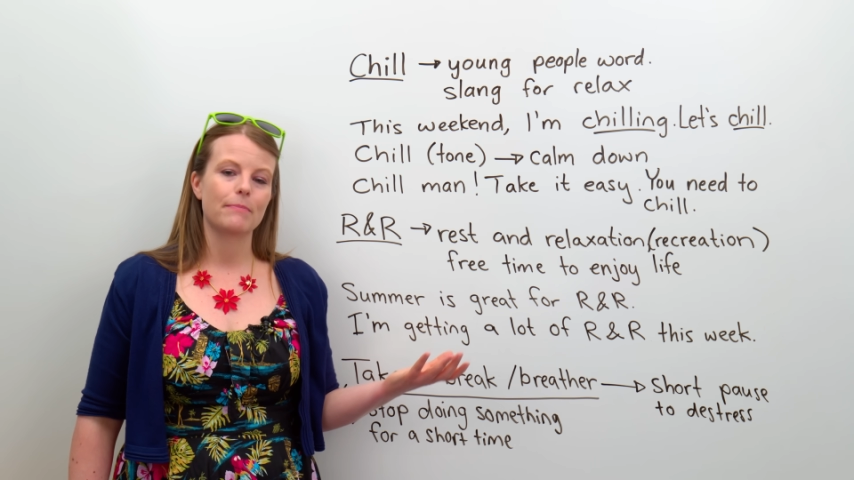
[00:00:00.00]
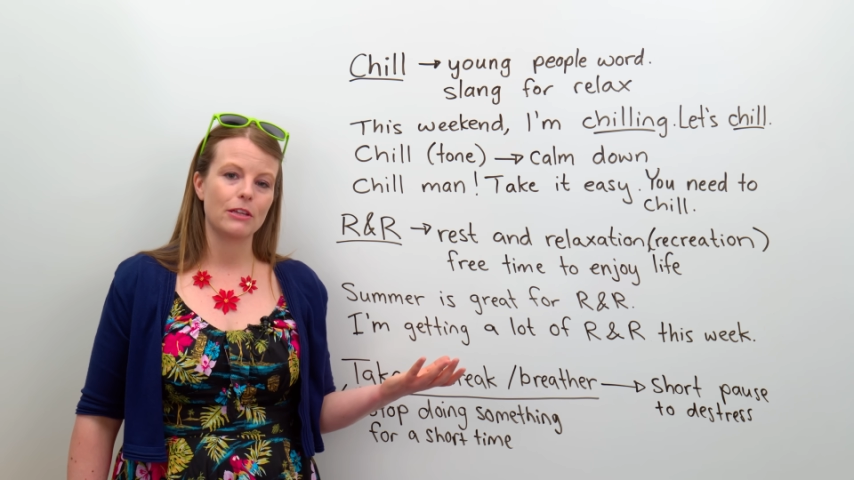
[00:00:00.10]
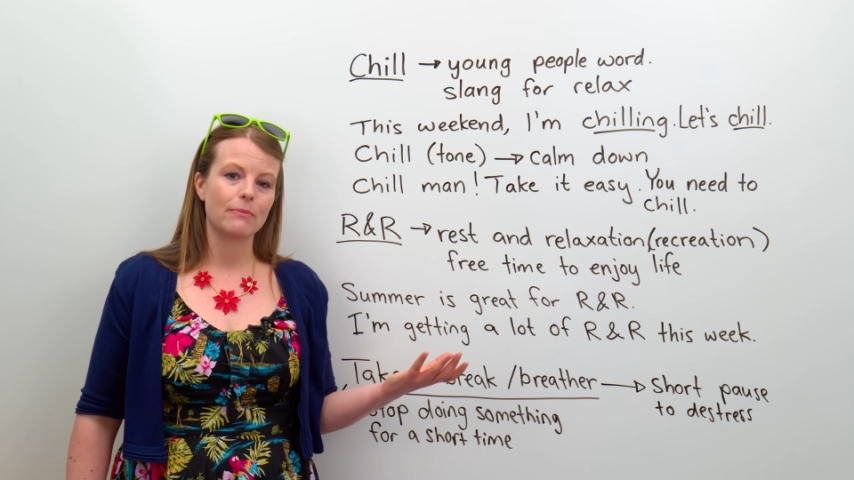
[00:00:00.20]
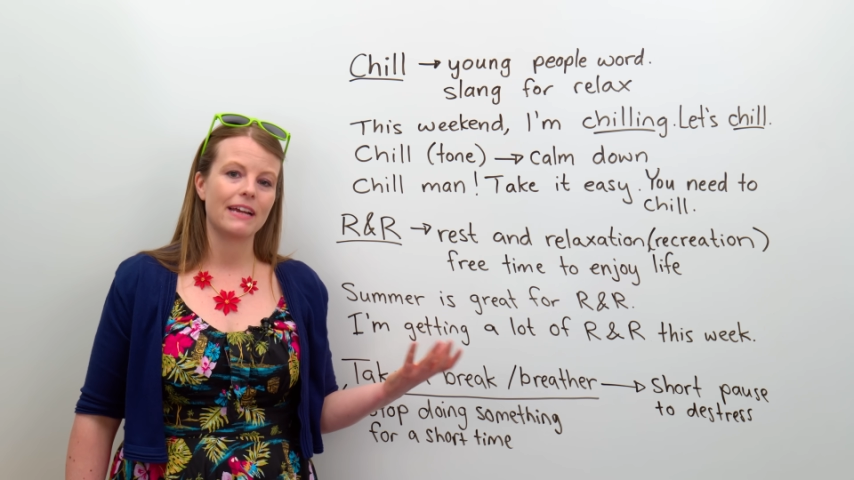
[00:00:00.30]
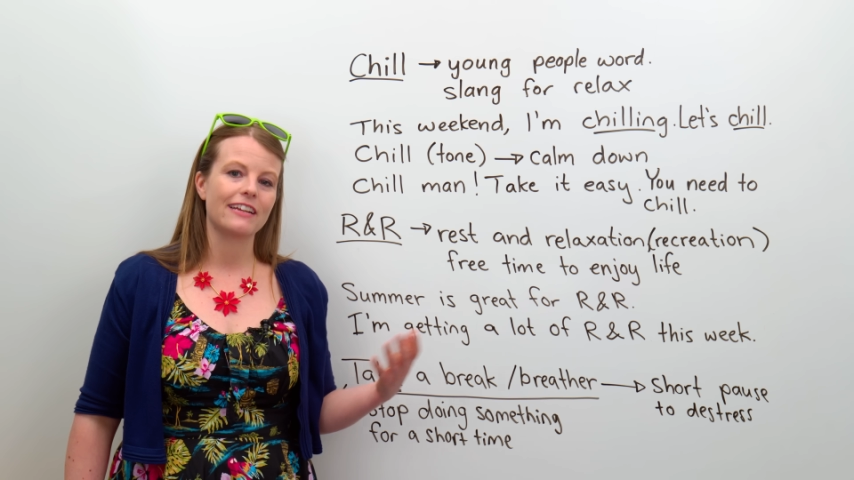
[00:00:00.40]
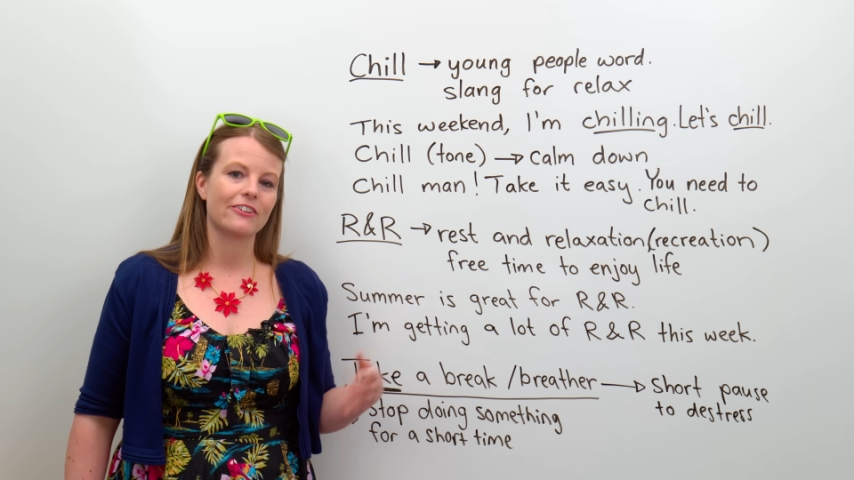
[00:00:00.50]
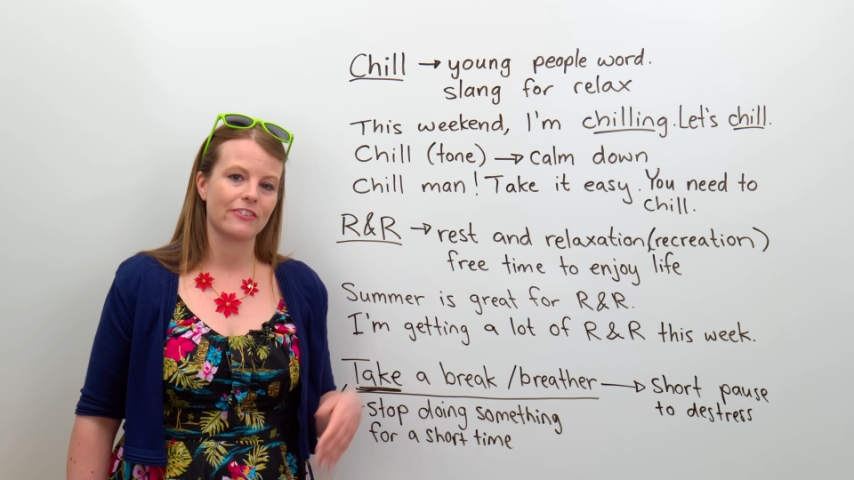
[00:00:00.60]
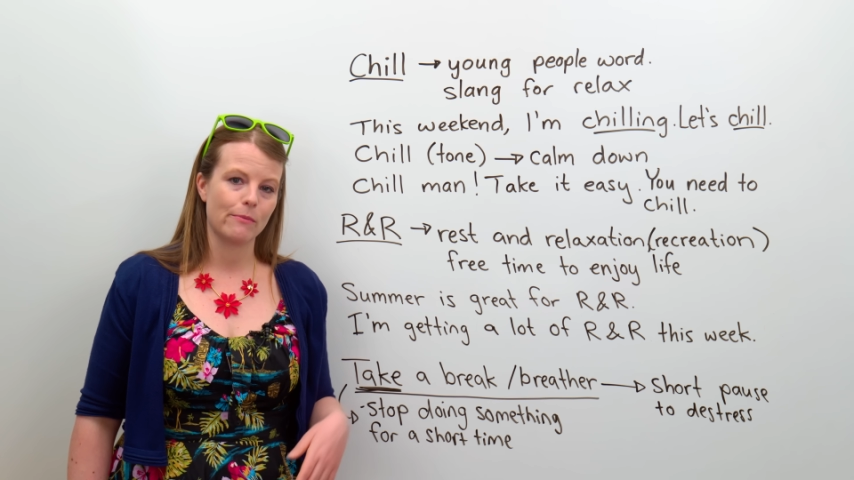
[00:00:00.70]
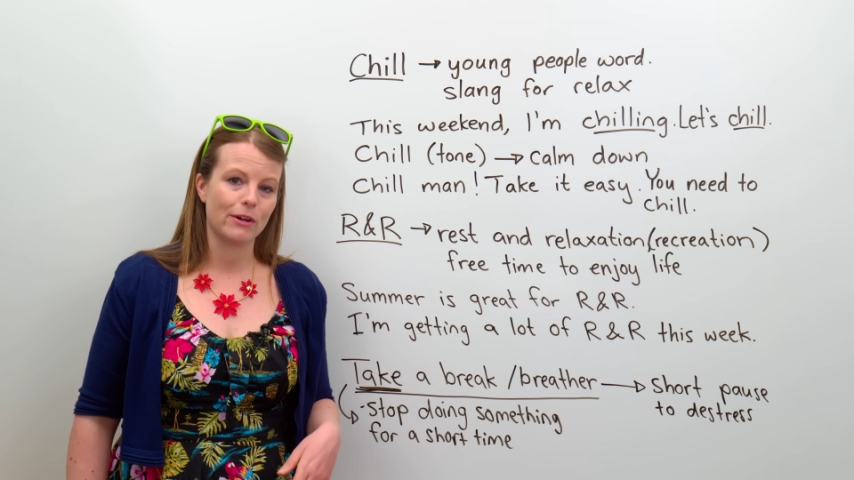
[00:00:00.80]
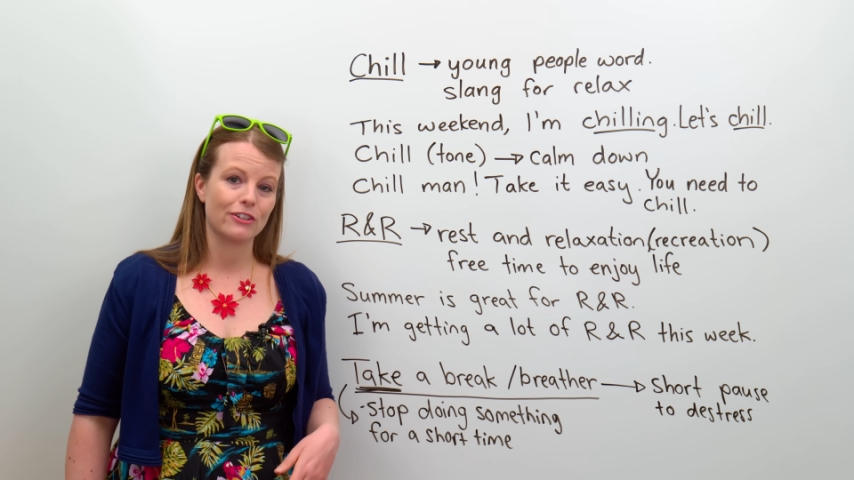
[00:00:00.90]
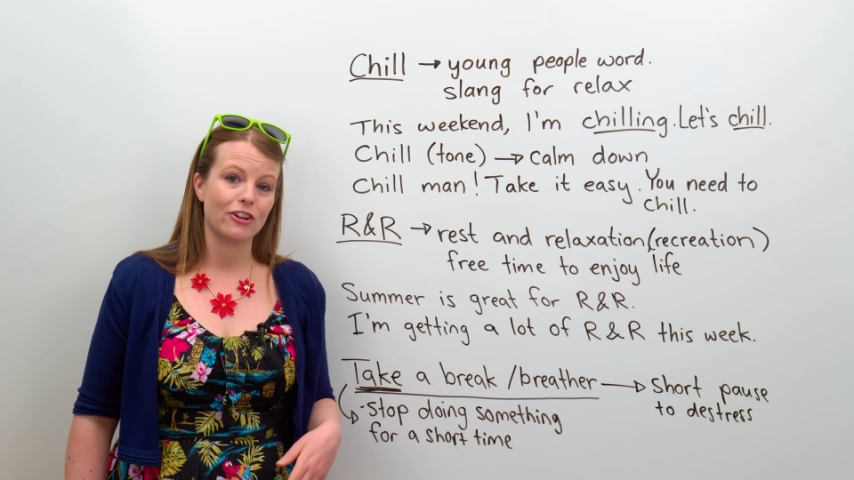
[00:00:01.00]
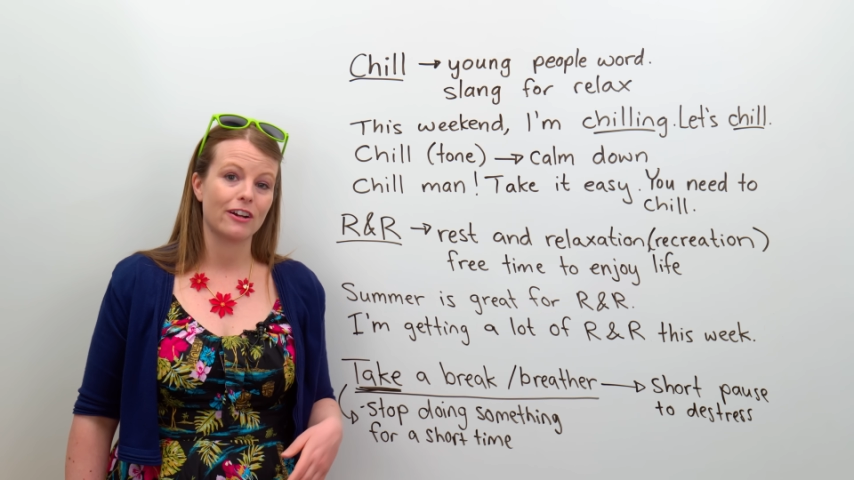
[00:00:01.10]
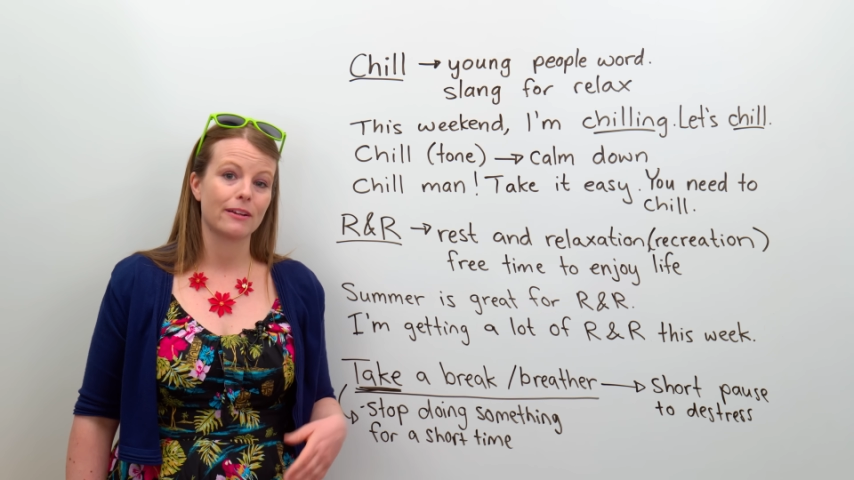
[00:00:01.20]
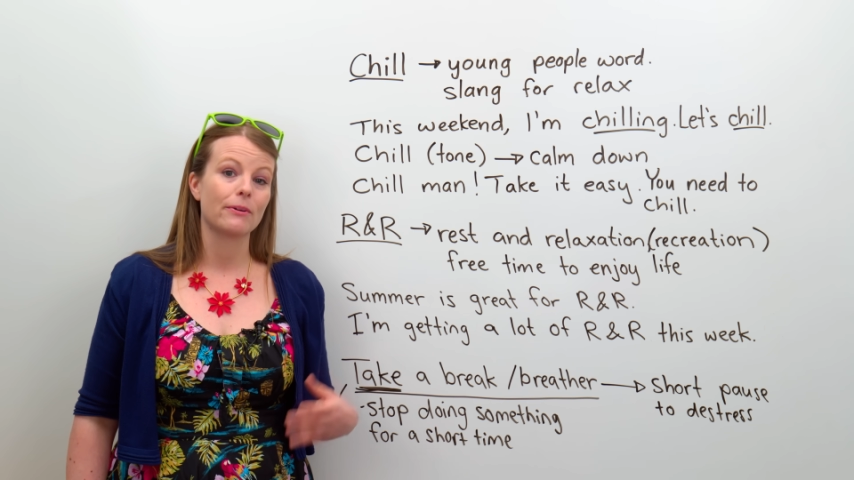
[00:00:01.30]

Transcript: but you might hear someone talk